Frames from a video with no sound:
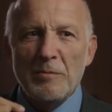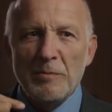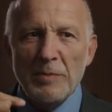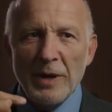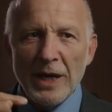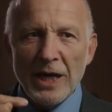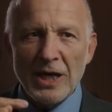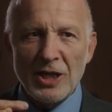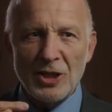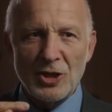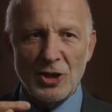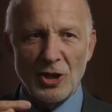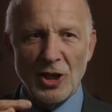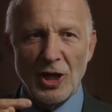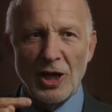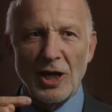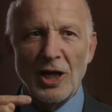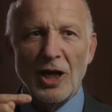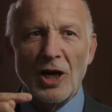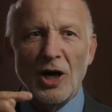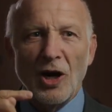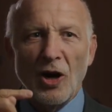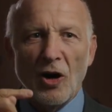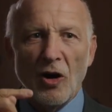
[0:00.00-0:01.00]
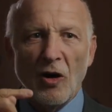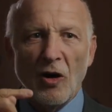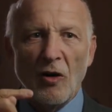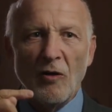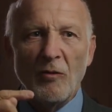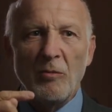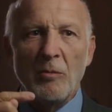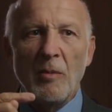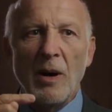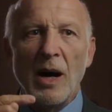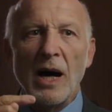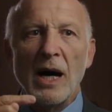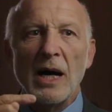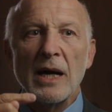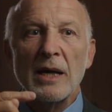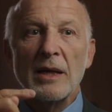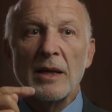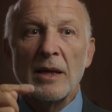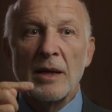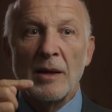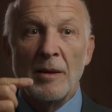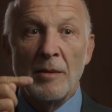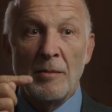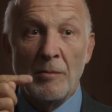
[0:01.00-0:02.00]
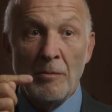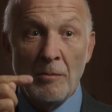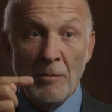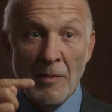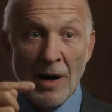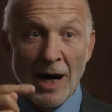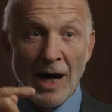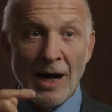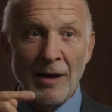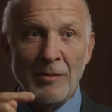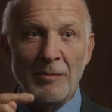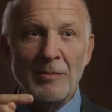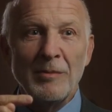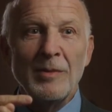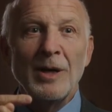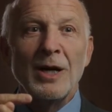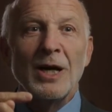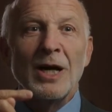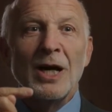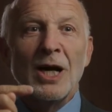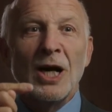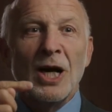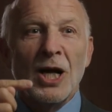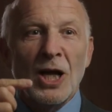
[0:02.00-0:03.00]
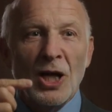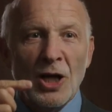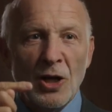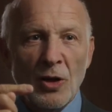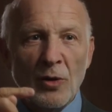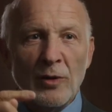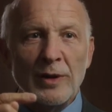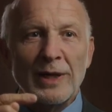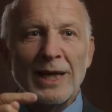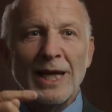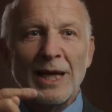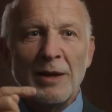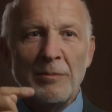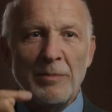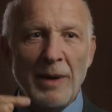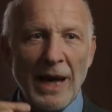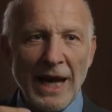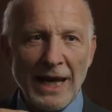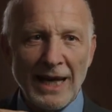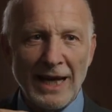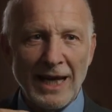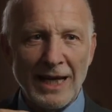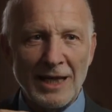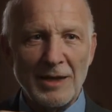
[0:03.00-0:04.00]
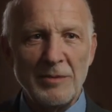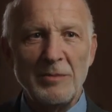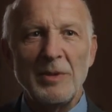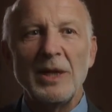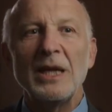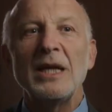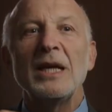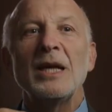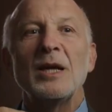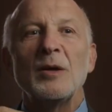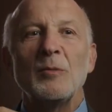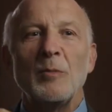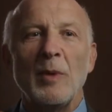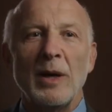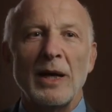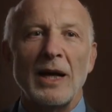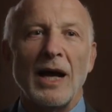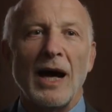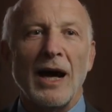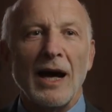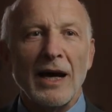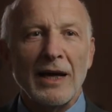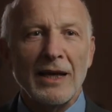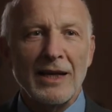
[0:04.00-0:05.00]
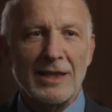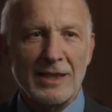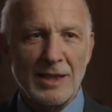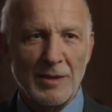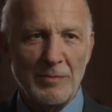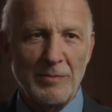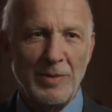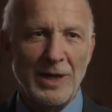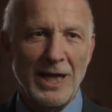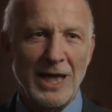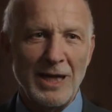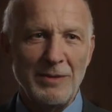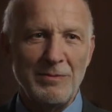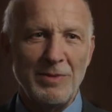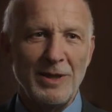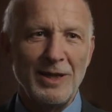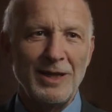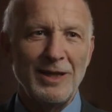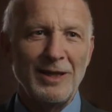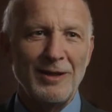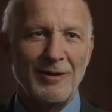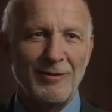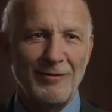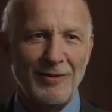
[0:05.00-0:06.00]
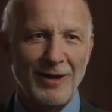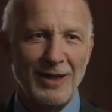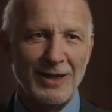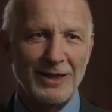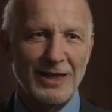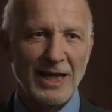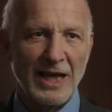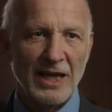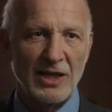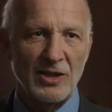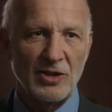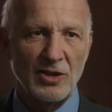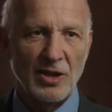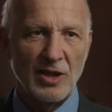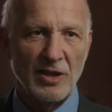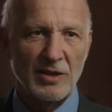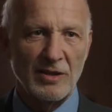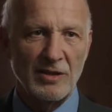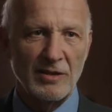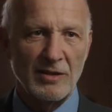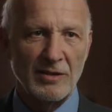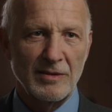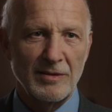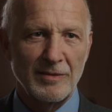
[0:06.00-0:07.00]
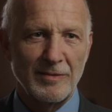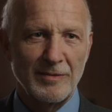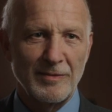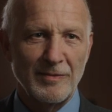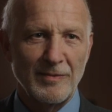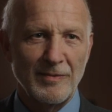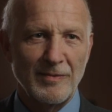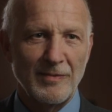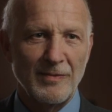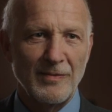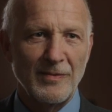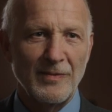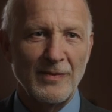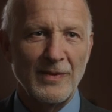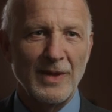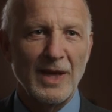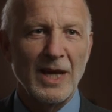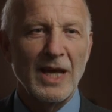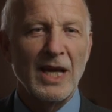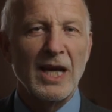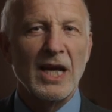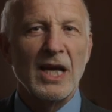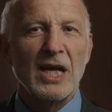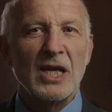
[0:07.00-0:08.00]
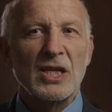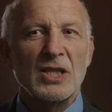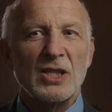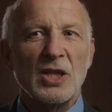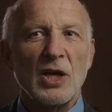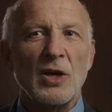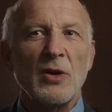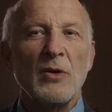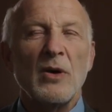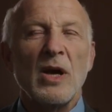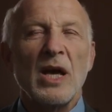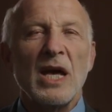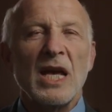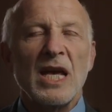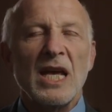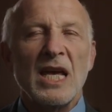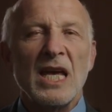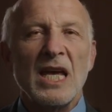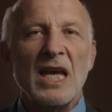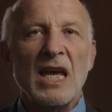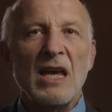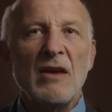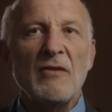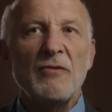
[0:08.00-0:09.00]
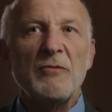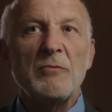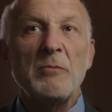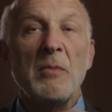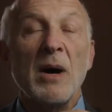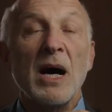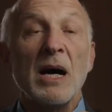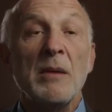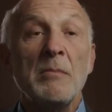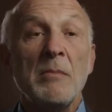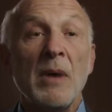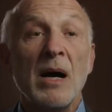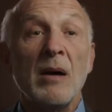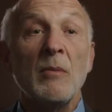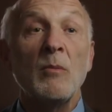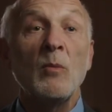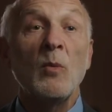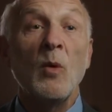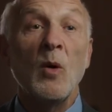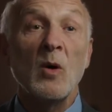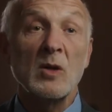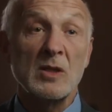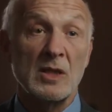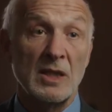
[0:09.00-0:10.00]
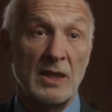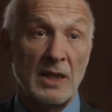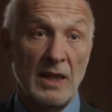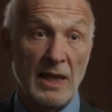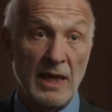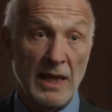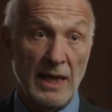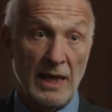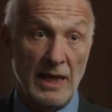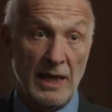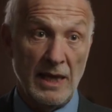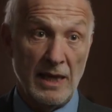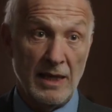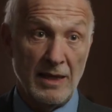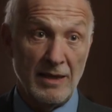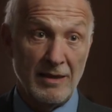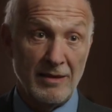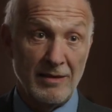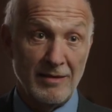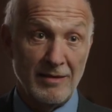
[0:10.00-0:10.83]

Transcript: picture of my mum looking back at me when I, as a baby, felt anxious. So if my mum wasn't there,